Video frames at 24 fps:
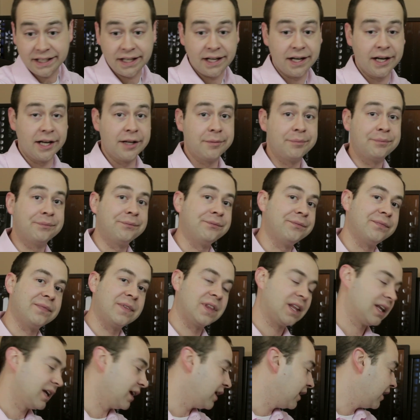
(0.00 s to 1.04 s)
All right,
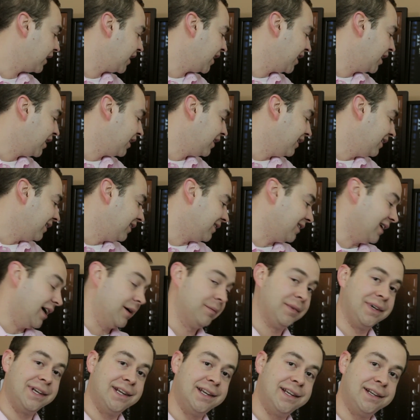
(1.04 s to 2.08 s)

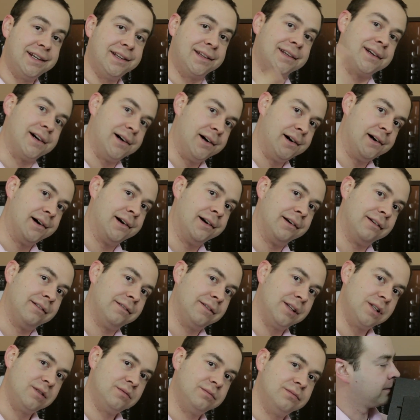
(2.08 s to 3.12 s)
time to get into the card.
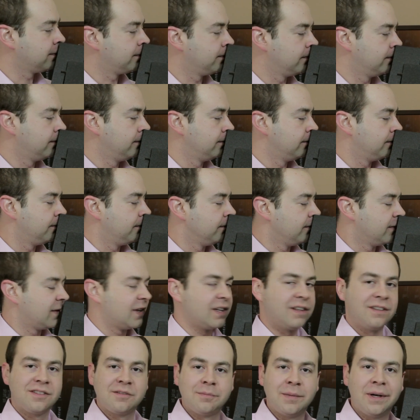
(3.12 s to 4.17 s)

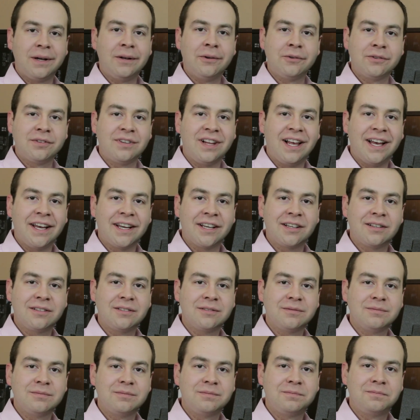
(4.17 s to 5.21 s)
Smells
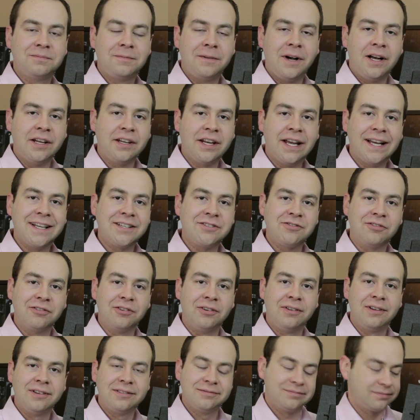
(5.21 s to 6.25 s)
like
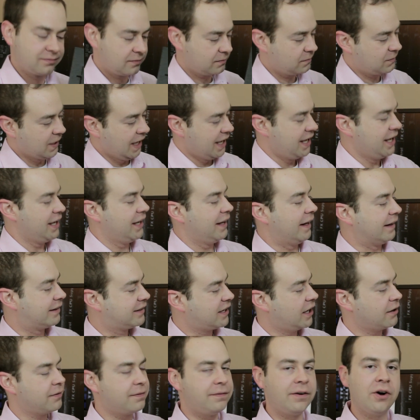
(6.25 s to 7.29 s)
unnatural. It's
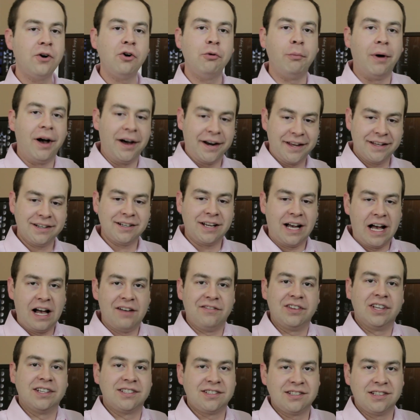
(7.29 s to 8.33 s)
got foam on it,
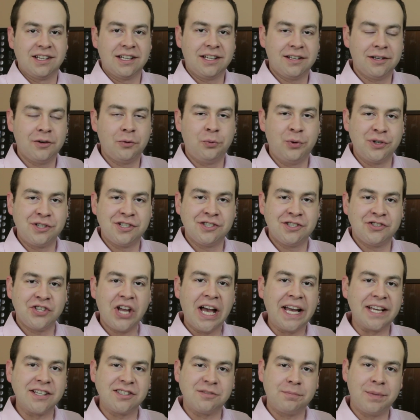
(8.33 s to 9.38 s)
obviously, which is
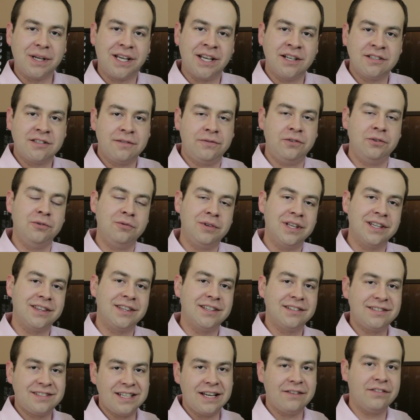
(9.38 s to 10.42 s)
nice because if you get the
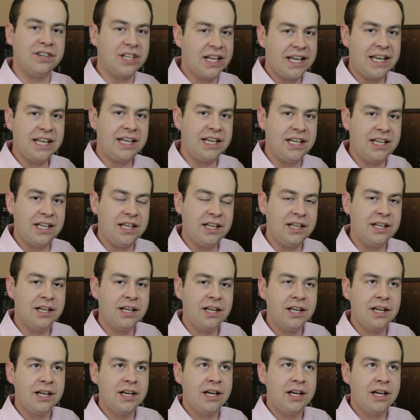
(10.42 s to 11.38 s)
780